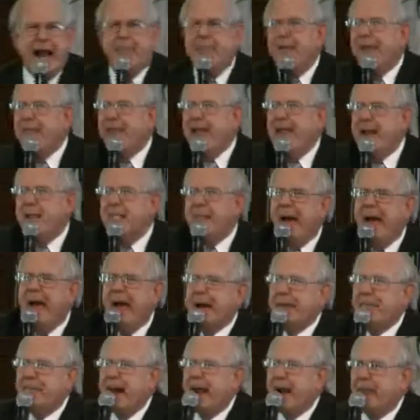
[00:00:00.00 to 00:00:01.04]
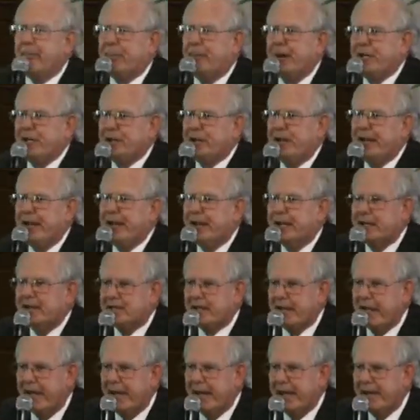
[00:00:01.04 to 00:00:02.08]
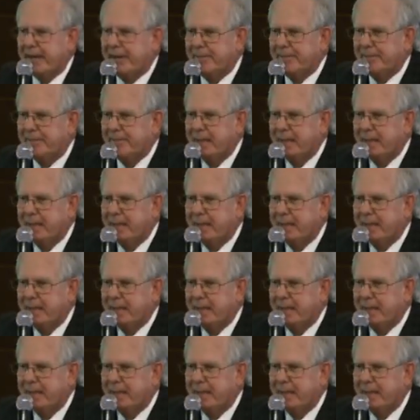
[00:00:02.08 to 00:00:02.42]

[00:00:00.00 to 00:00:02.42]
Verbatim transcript: everything bad about a preacher he could say.